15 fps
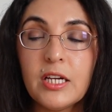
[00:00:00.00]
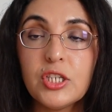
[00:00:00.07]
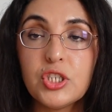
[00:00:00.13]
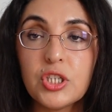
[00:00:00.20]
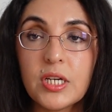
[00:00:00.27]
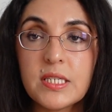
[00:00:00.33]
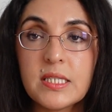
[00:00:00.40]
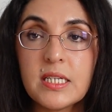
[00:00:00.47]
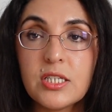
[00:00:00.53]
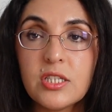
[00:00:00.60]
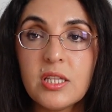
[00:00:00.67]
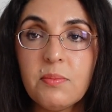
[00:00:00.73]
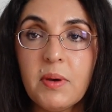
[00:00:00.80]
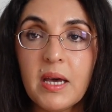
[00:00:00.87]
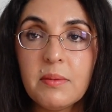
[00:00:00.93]
adjusted to
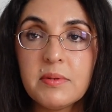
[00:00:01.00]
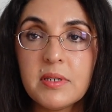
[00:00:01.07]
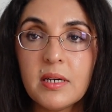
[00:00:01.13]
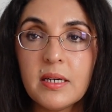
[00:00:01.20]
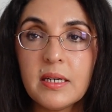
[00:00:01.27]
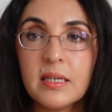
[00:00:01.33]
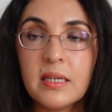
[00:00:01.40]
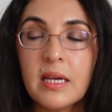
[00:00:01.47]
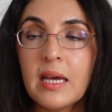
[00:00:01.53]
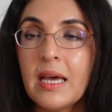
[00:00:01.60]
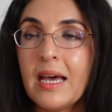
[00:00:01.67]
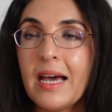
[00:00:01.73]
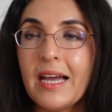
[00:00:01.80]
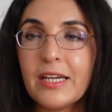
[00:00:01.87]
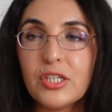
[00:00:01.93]
the peptide.
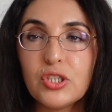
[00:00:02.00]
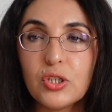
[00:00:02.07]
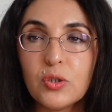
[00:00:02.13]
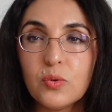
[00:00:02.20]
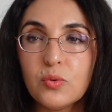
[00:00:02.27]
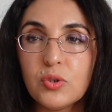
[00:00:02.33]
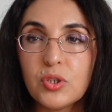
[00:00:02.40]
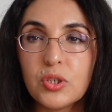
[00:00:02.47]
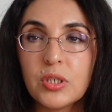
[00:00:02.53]
I don't